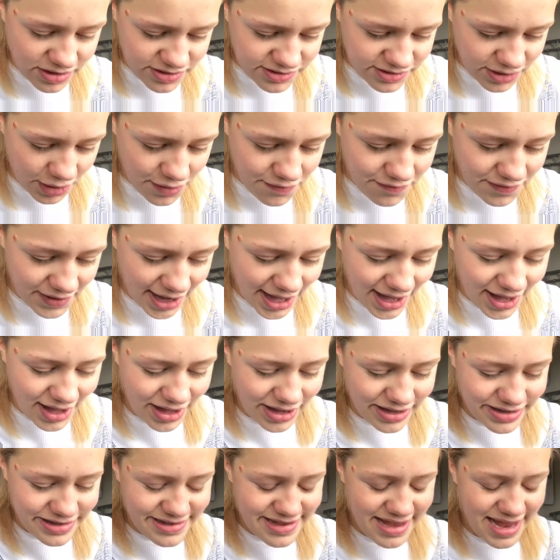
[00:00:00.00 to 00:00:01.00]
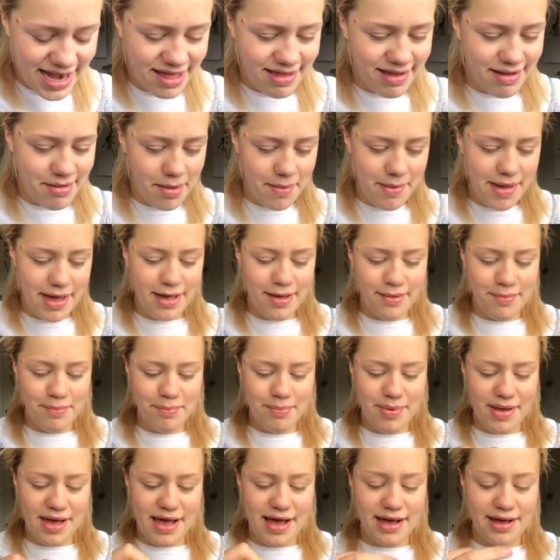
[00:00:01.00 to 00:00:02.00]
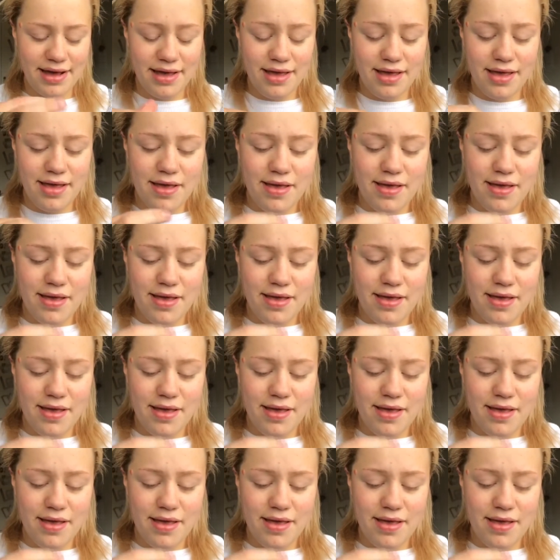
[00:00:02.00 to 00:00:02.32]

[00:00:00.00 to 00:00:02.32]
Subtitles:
it's so full I can't see anything in my makeup bag.